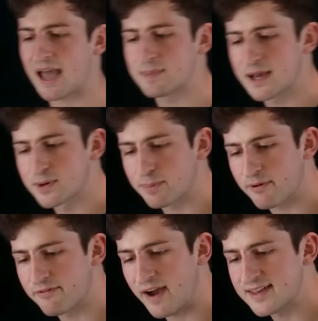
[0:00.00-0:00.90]
and be able to
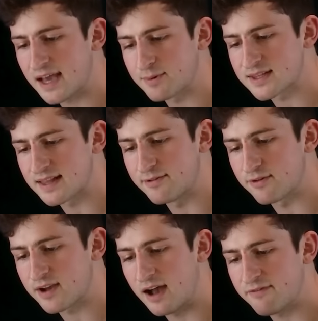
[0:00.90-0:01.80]
provide that with a level
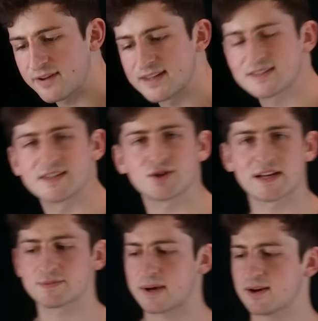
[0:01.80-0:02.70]
of confidence and
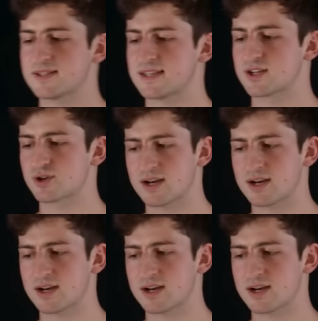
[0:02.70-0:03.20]
transparency and